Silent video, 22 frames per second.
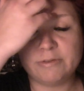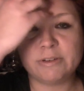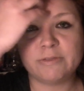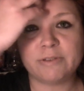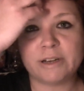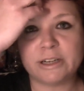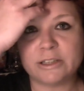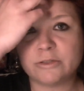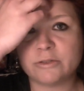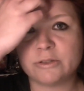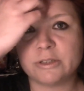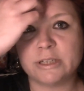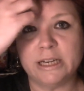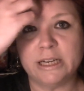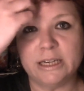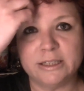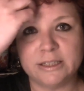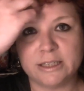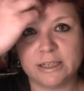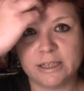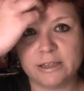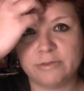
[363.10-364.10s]
if I don't
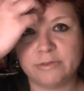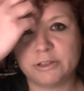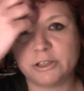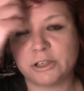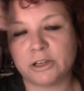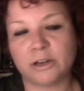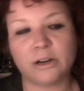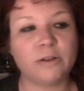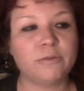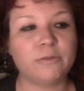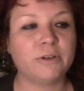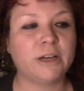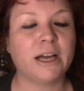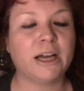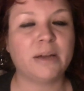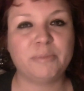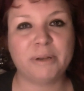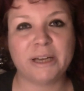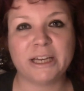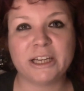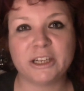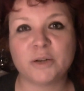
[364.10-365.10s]
need it, if it's on offer, I
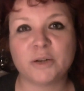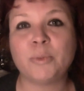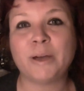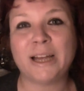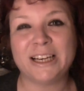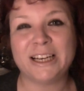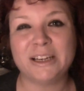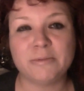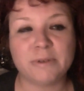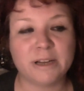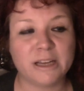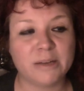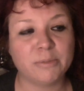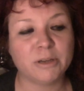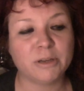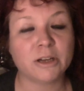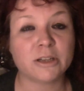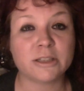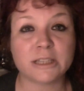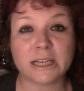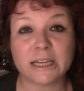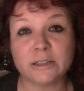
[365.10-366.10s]
pick it up anyway,
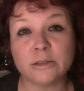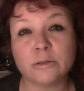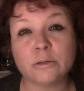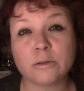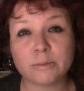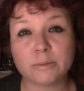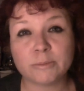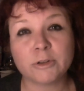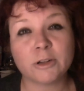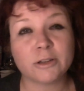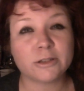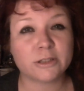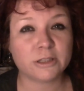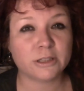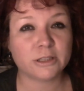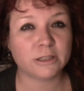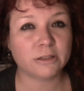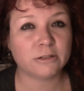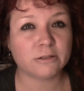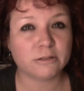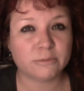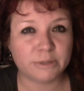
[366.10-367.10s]
because I know I'm
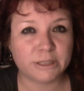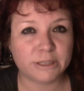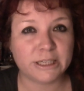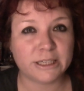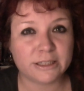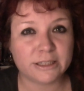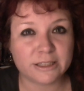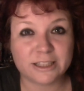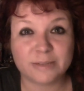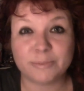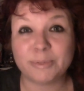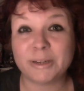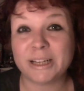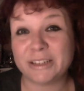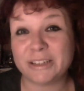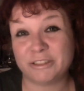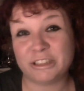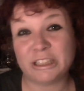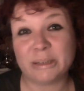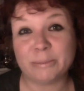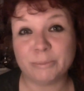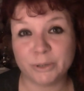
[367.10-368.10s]
constantly going to be needing a supply of
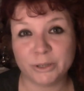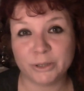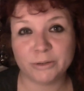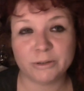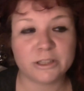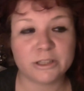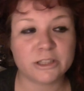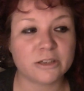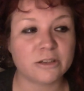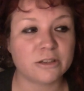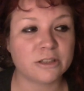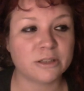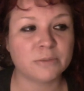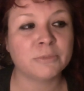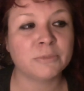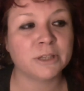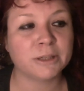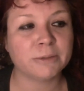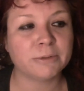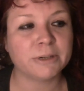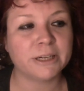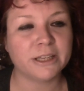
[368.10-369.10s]
shampoo. It's not
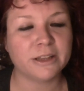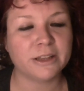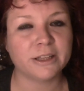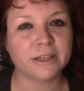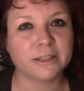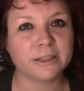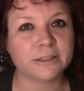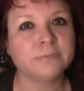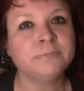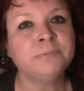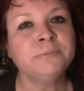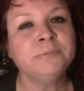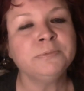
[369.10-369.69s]
something where you think,